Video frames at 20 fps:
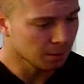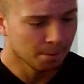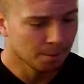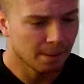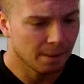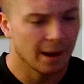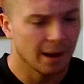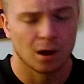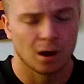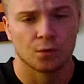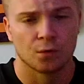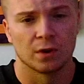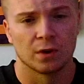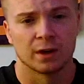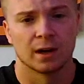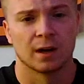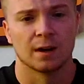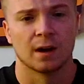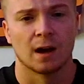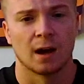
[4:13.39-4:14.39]
Pat Elflein
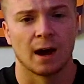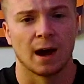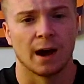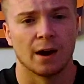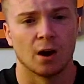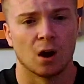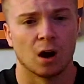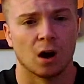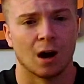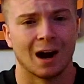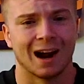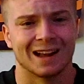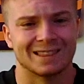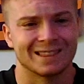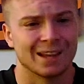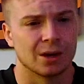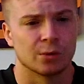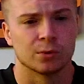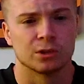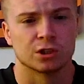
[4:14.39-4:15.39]
on IR. I
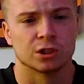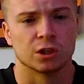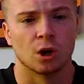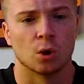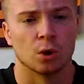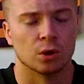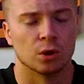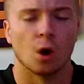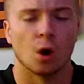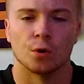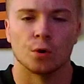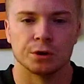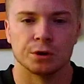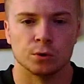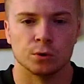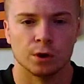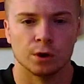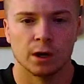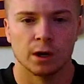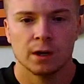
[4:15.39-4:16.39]
think we should go with Ole
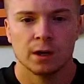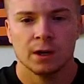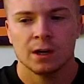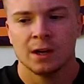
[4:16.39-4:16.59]
Udah.